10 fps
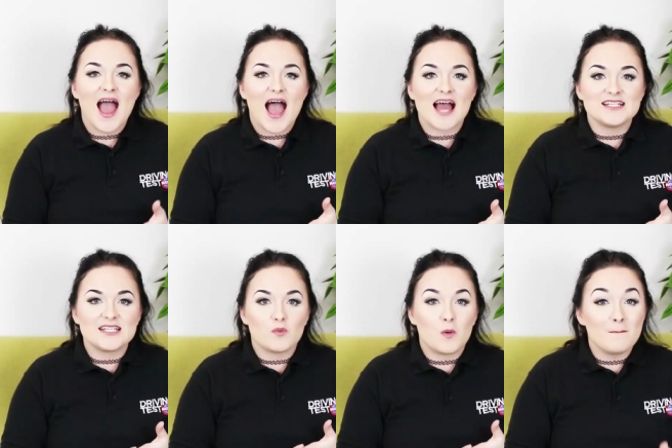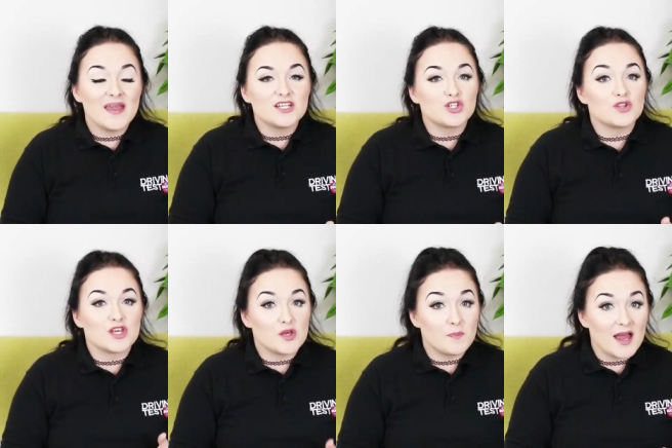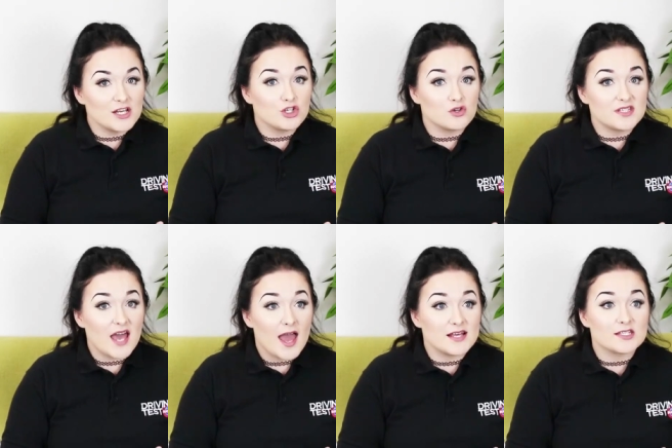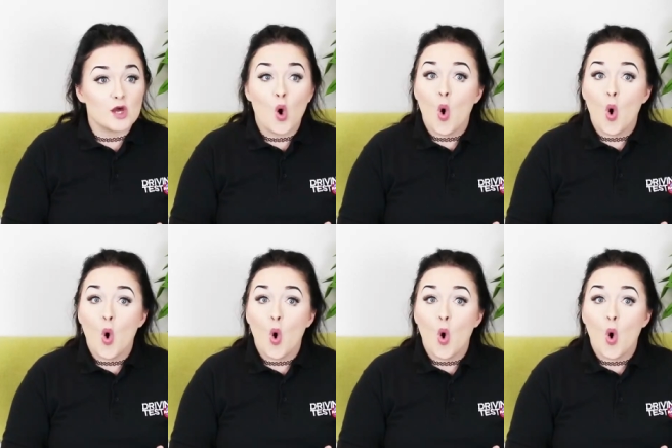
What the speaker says: and it will make sure that you pass your test,